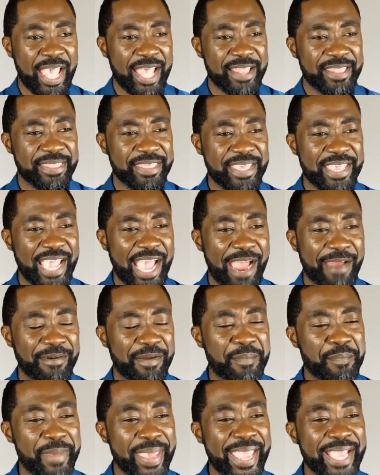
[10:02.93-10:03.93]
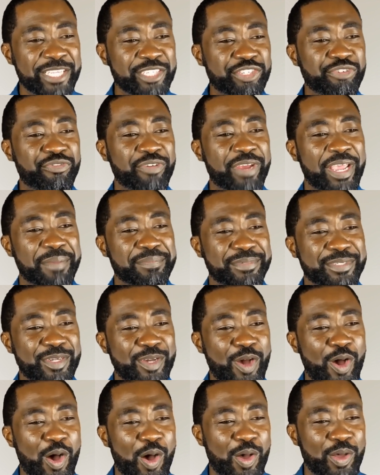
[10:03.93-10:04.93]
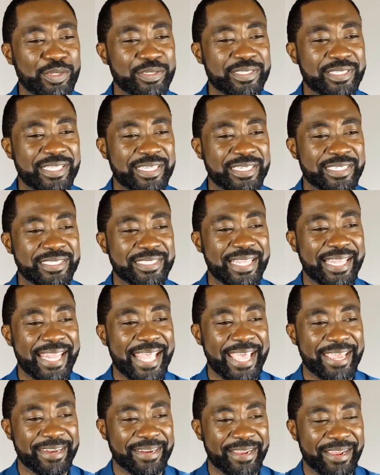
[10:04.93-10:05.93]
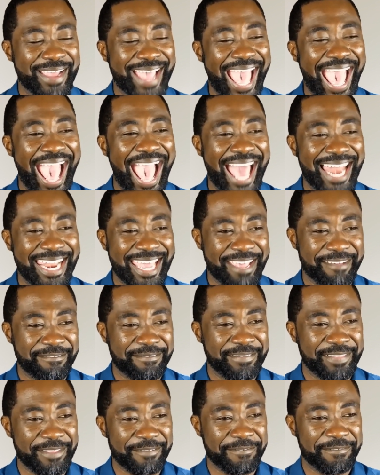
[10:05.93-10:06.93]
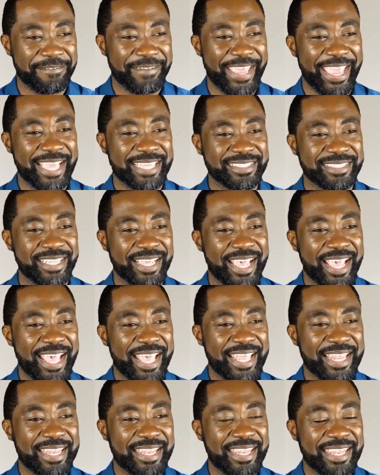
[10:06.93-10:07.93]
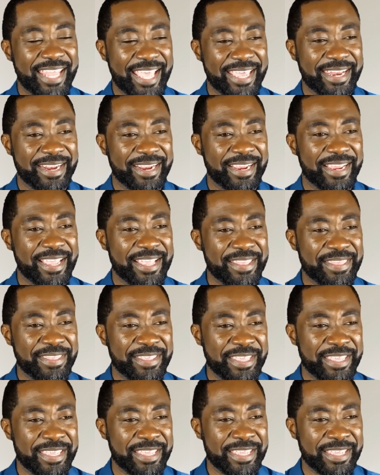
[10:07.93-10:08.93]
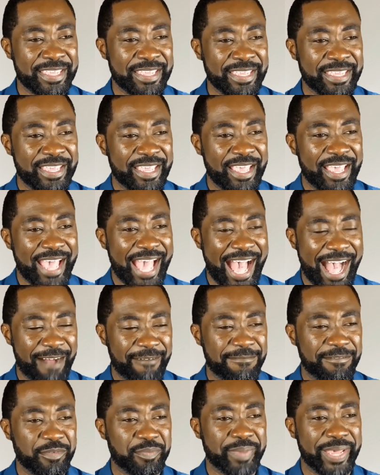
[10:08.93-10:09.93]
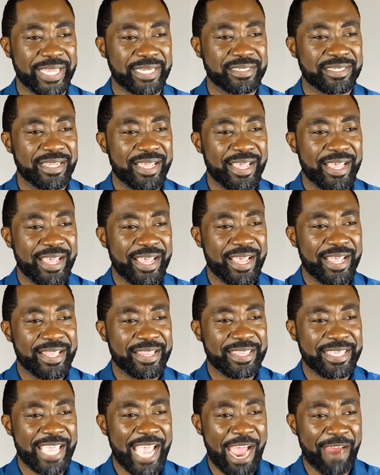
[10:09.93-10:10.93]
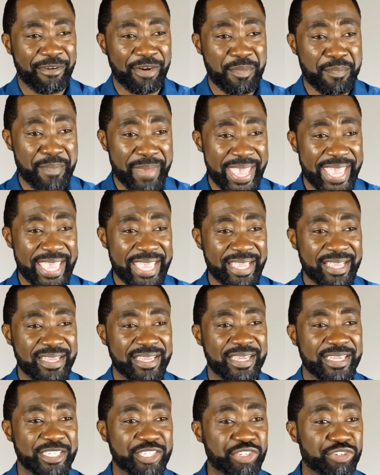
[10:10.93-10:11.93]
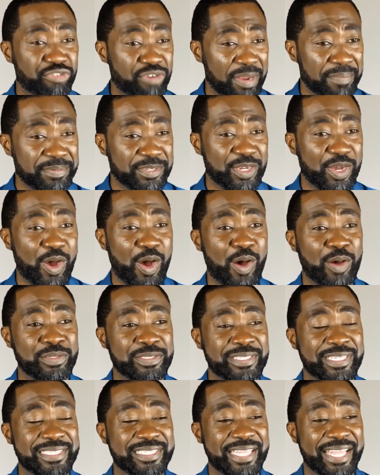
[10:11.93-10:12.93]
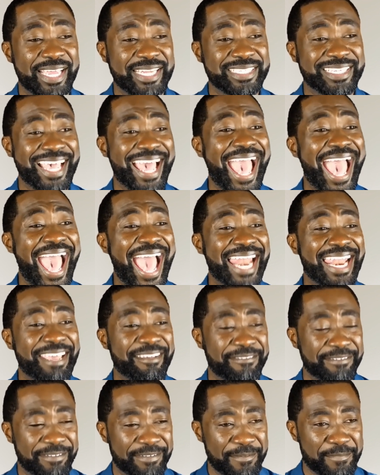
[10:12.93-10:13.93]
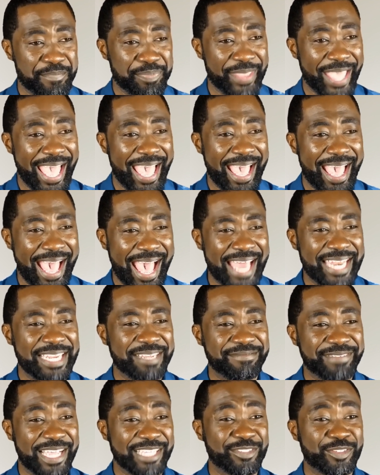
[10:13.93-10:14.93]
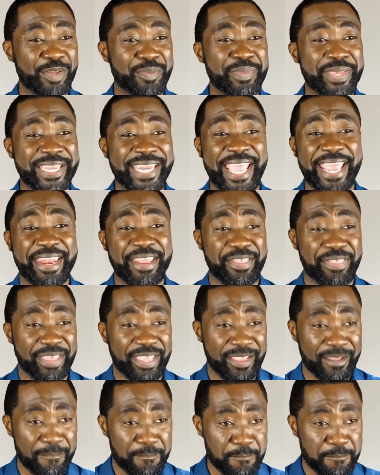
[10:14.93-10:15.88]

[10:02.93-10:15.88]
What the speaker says: The Aramaic script calls this letter Aleph, the first letter in the alphabet, The Aramaic script calls this letter Aleph. Aleph does not mean anything.